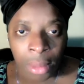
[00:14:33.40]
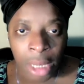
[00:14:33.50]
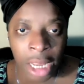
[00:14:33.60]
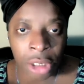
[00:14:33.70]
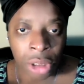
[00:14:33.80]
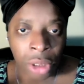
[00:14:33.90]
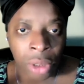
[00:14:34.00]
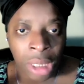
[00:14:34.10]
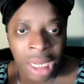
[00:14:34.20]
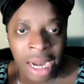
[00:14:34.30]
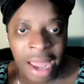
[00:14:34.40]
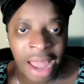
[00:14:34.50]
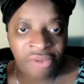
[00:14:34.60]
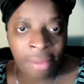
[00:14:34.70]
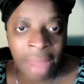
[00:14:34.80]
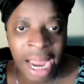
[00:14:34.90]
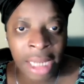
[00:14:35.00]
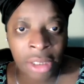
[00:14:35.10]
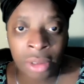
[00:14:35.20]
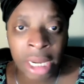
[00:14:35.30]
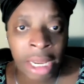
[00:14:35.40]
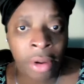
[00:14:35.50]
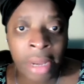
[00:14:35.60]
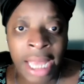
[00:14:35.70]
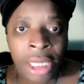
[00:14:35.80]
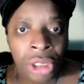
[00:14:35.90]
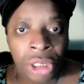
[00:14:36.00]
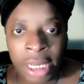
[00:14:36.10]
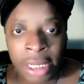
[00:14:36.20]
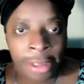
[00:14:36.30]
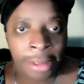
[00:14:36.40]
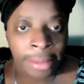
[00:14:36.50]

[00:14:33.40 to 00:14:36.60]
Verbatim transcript: I sure did. I have a master. They don't got shit.